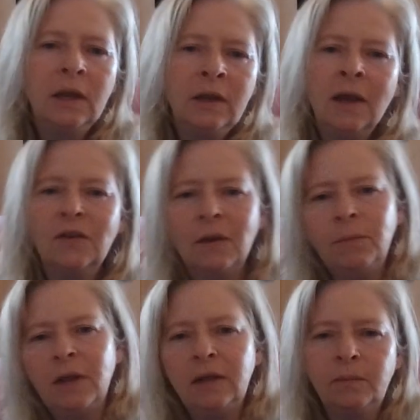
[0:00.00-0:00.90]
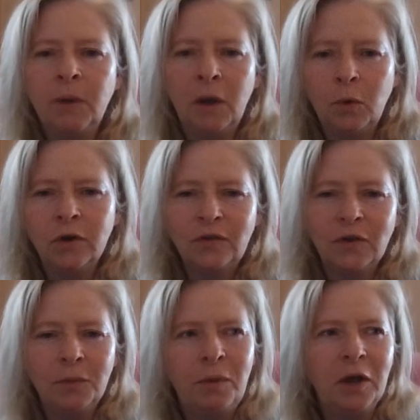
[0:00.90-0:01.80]
And yeah, some days my words
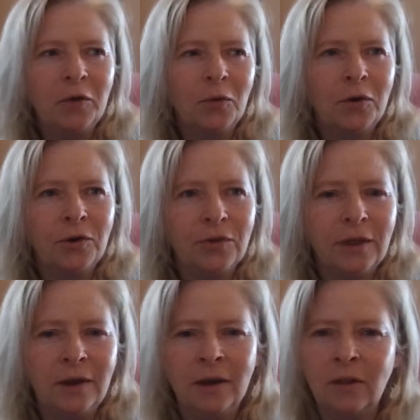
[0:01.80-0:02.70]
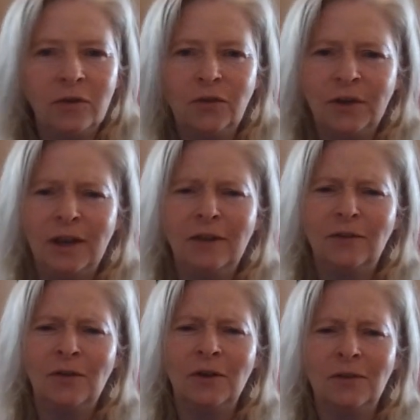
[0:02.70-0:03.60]
are in better order than in others.
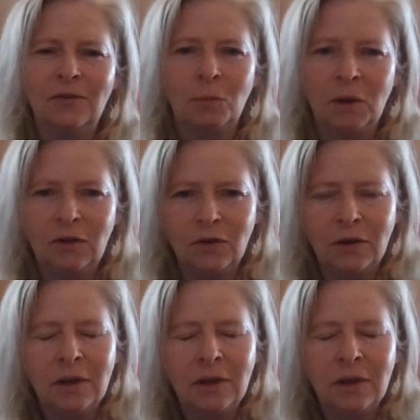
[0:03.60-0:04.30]
Today's not so much.